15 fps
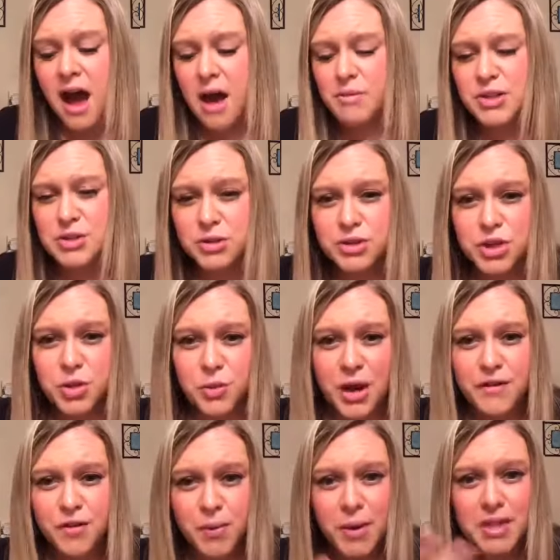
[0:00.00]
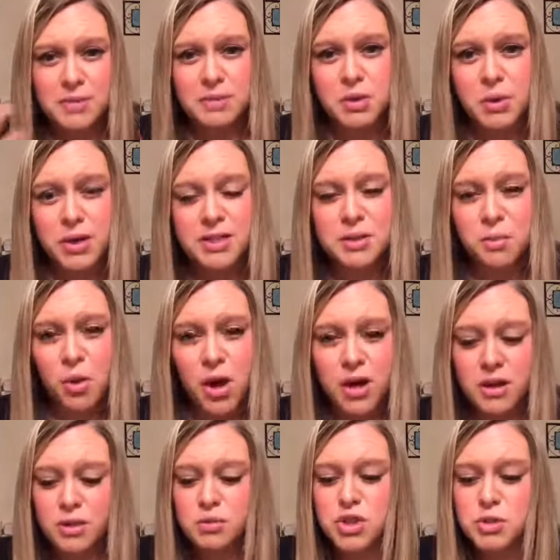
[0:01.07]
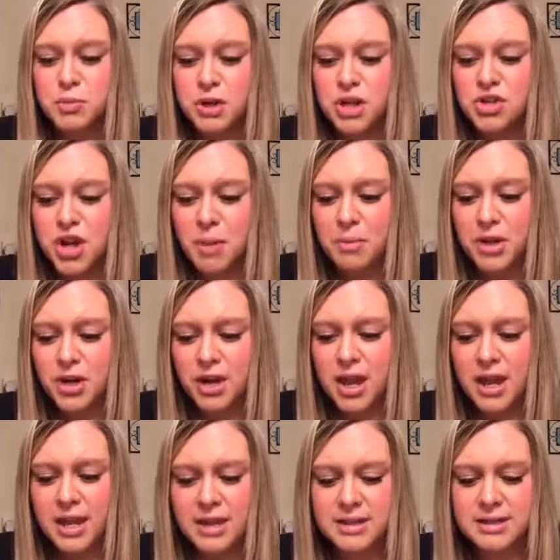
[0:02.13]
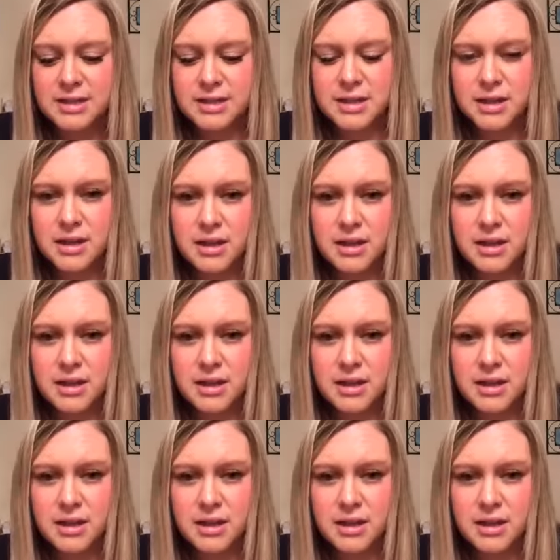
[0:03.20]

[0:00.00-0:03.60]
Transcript: These oils are great for respiratory support. You just put a drop in your hand,